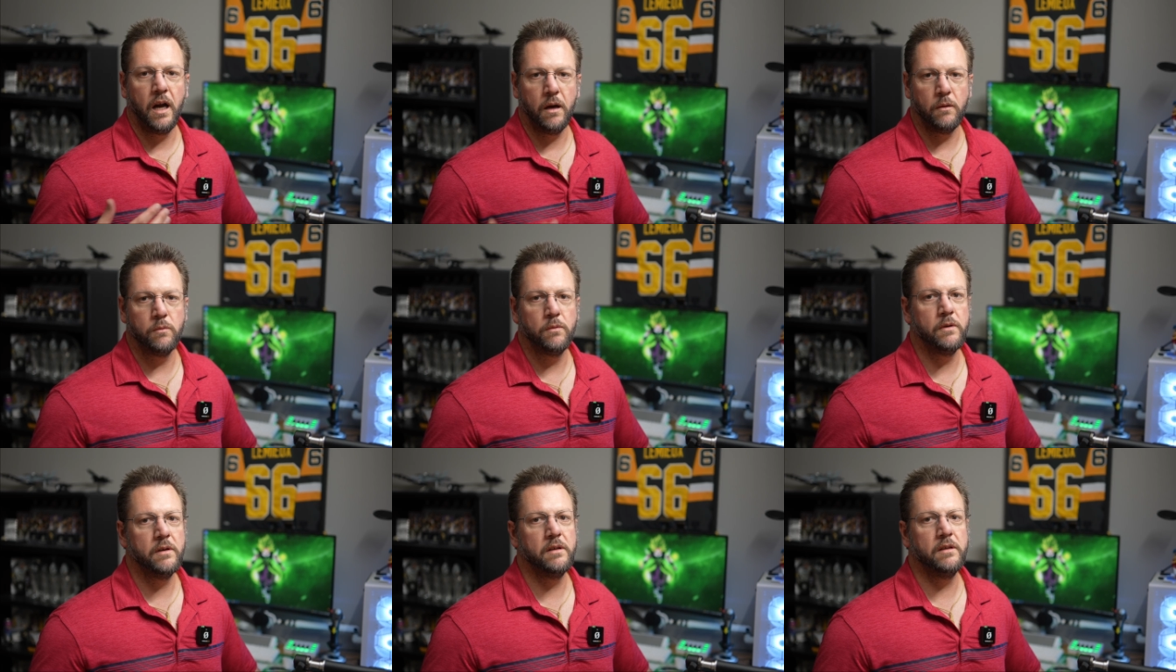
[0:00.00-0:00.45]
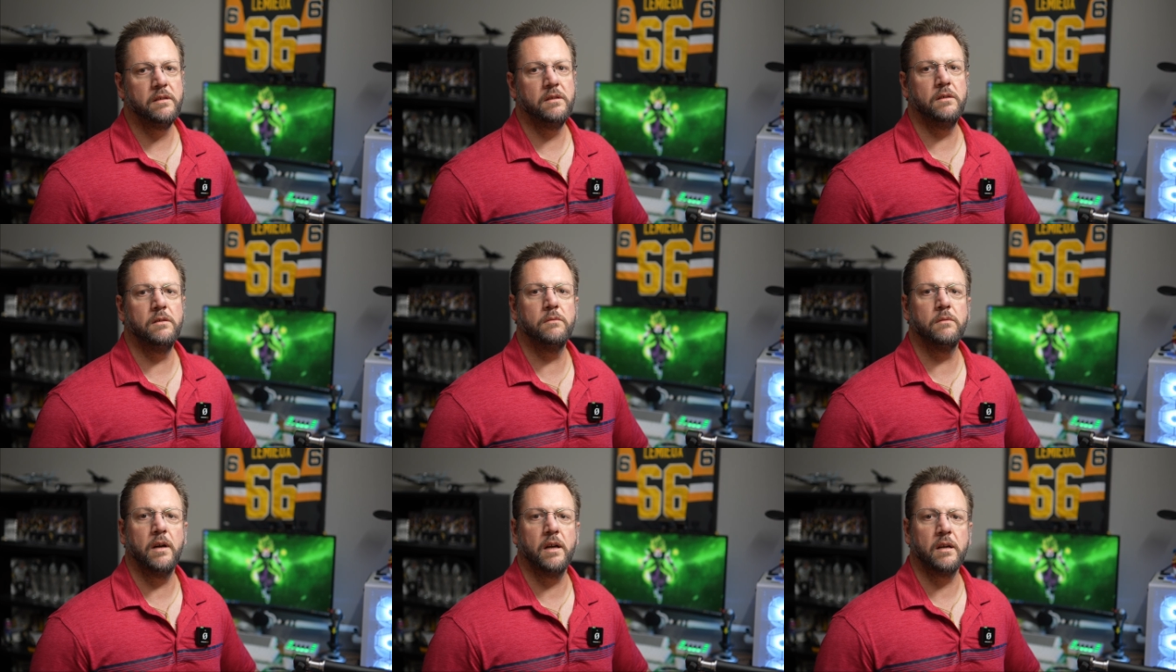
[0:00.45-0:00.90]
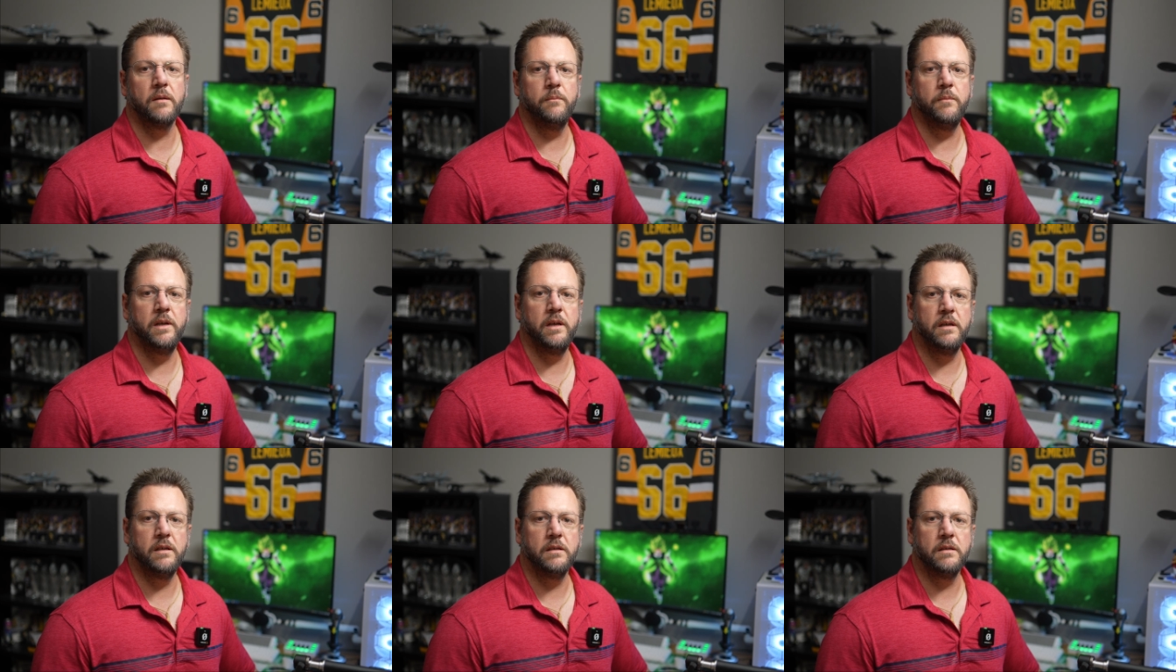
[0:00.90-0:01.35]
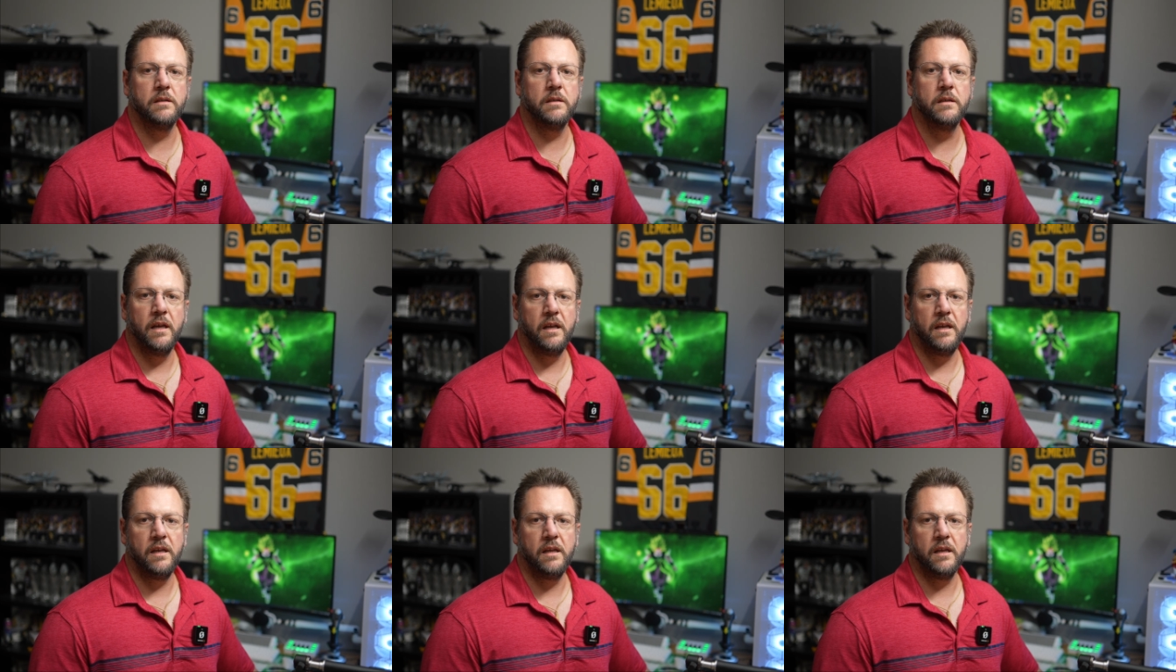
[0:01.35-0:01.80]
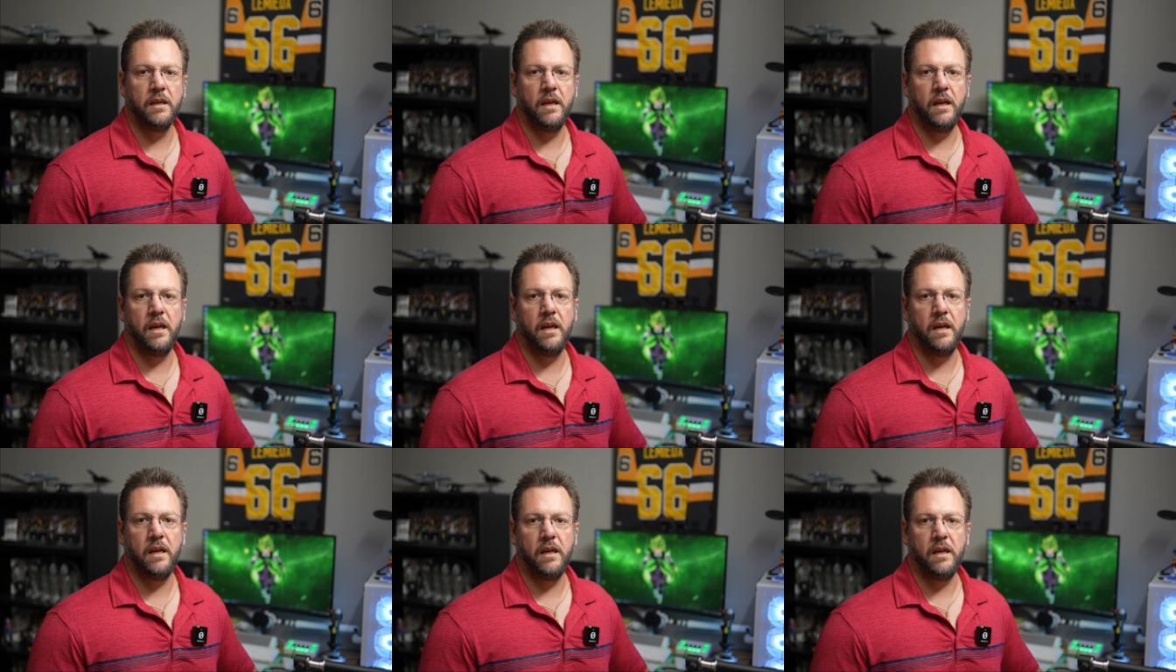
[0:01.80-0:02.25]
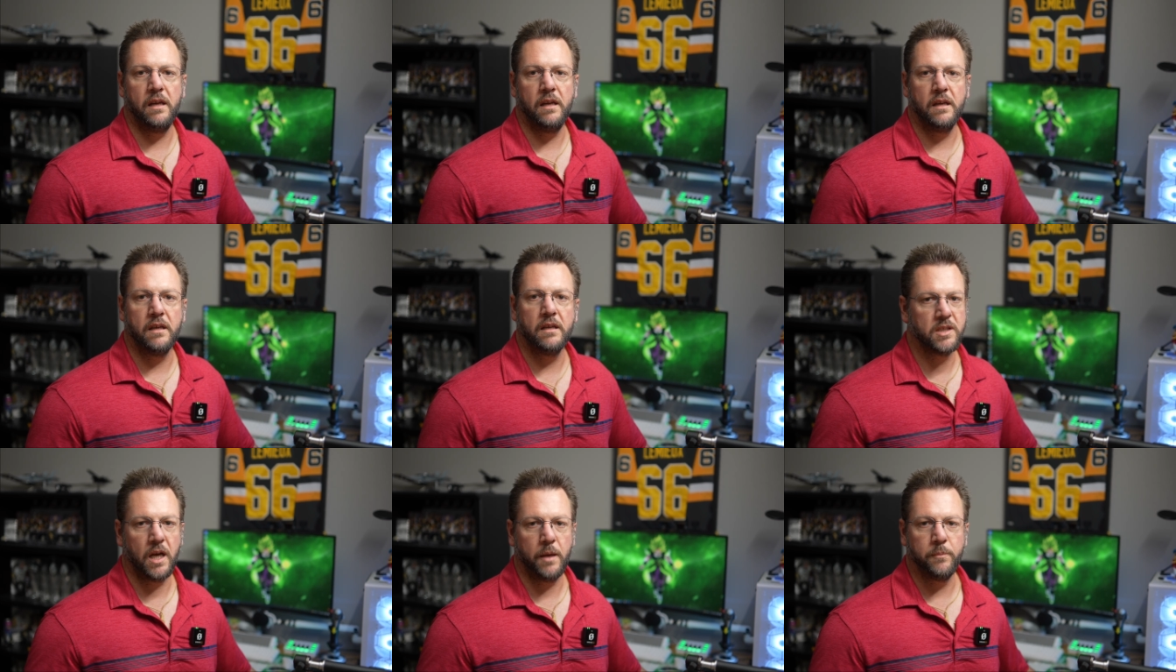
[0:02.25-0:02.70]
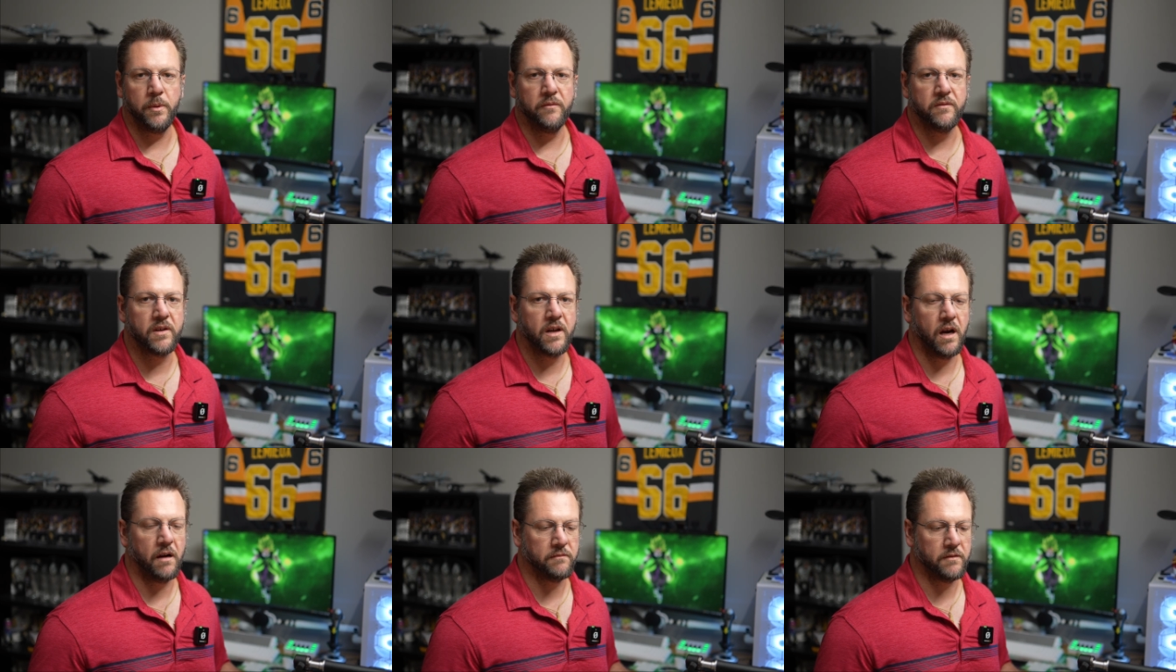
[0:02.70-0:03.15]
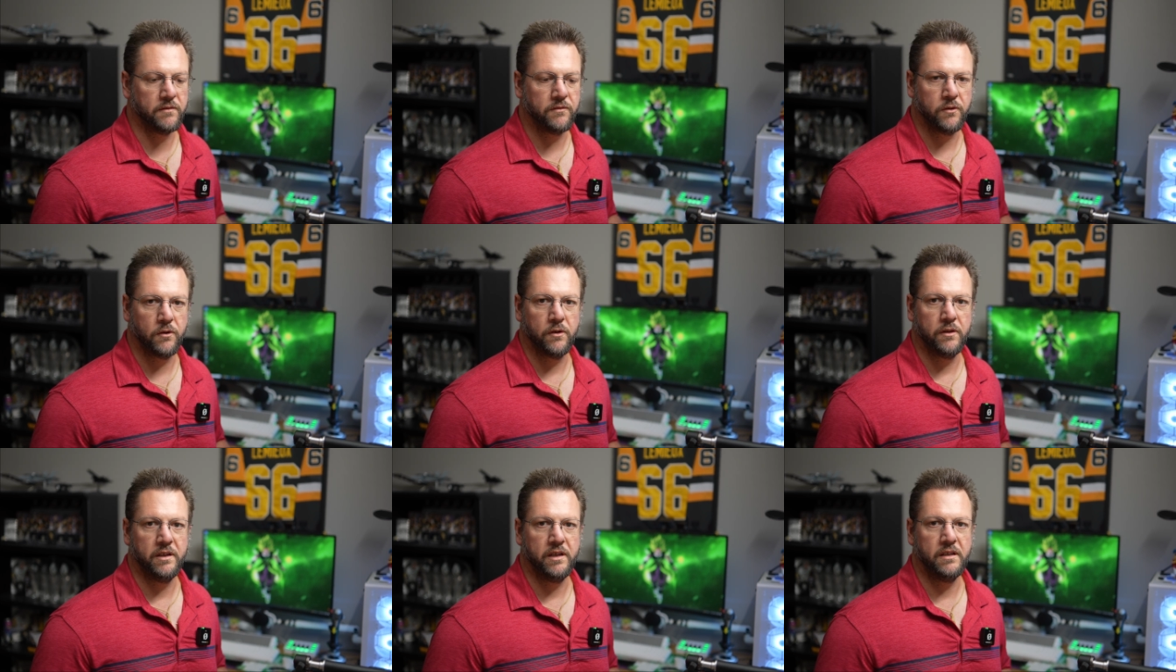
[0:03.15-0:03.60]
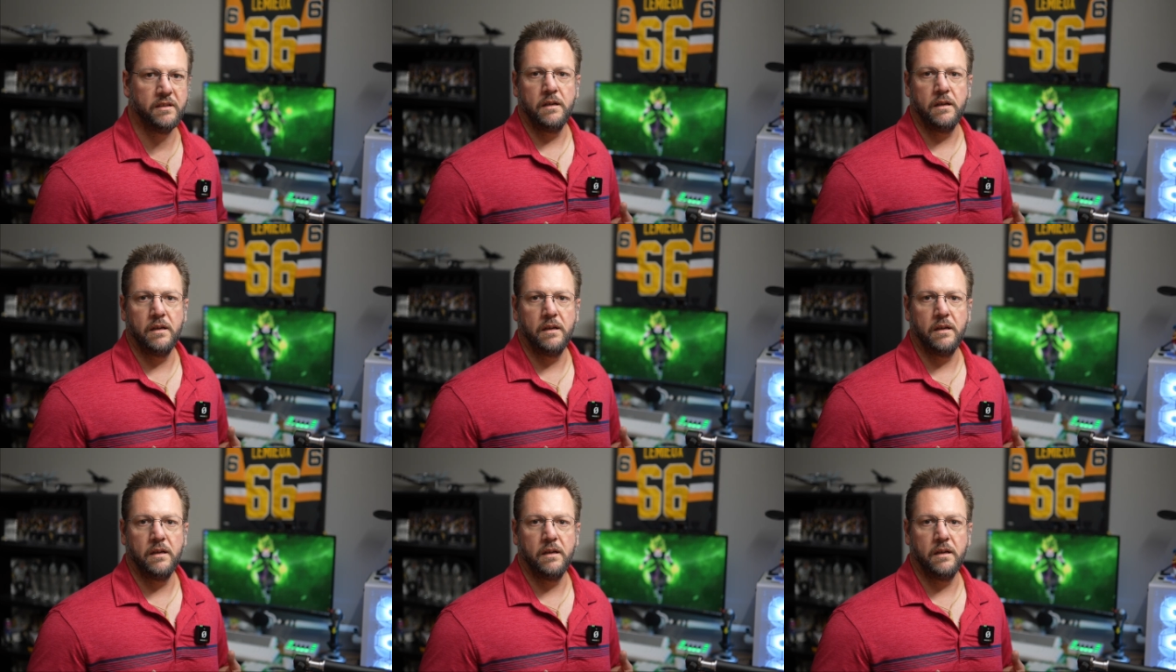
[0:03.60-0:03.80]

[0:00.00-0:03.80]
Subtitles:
I really do recommend getting a type of cover for you.